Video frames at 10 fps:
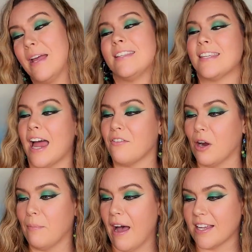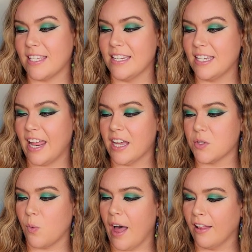inside of our box then today
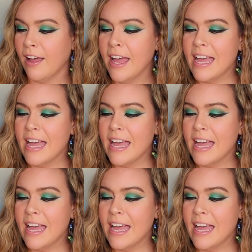as well.